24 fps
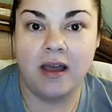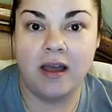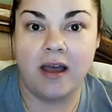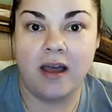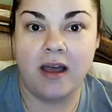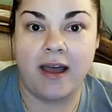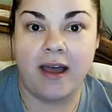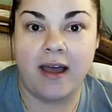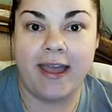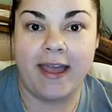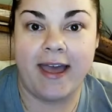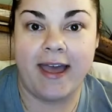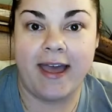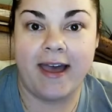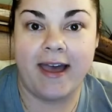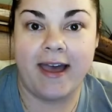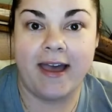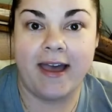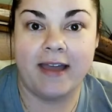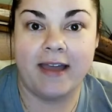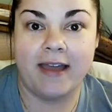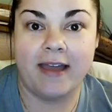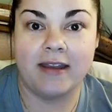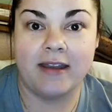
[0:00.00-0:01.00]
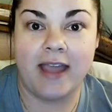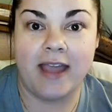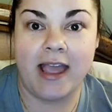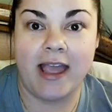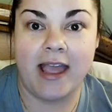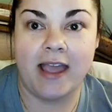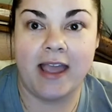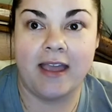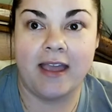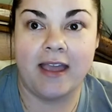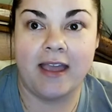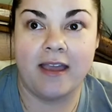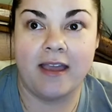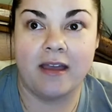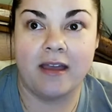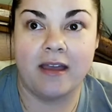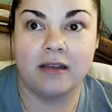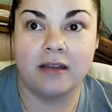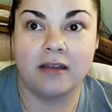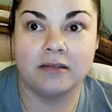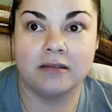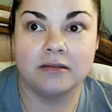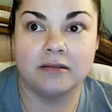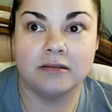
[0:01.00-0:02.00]
I had a
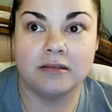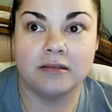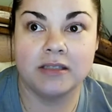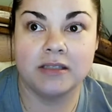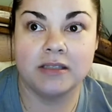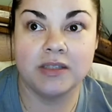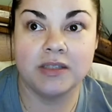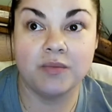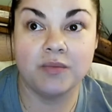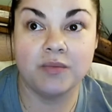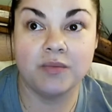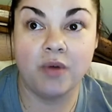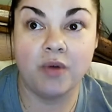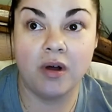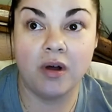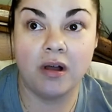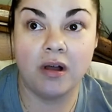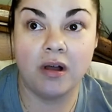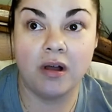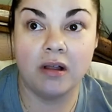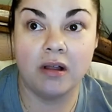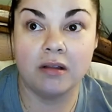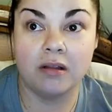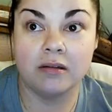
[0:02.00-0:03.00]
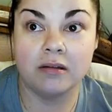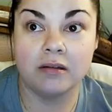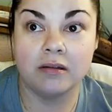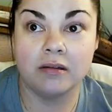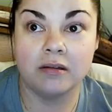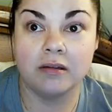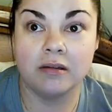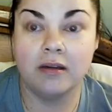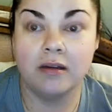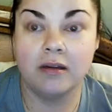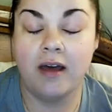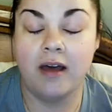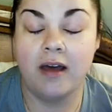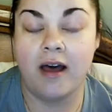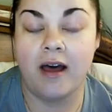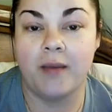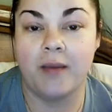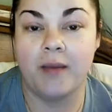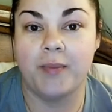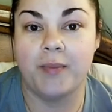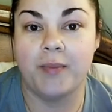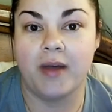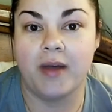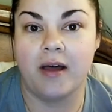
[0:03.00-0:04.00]
small
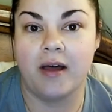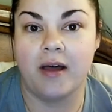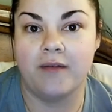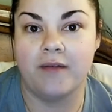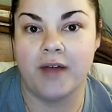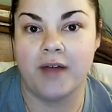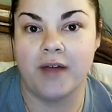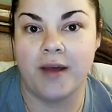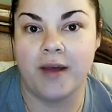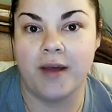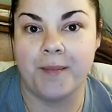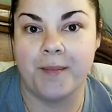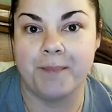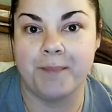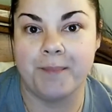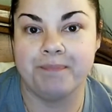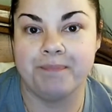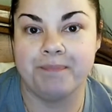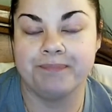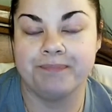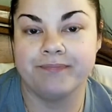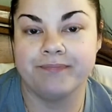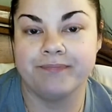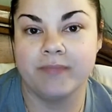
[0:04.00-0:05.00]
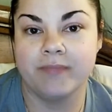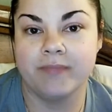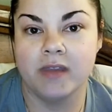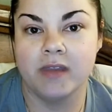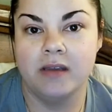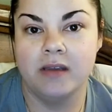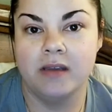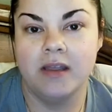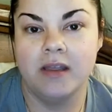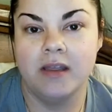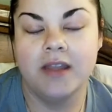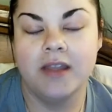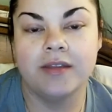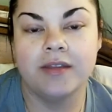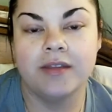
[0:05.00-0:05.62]
cup of um, they're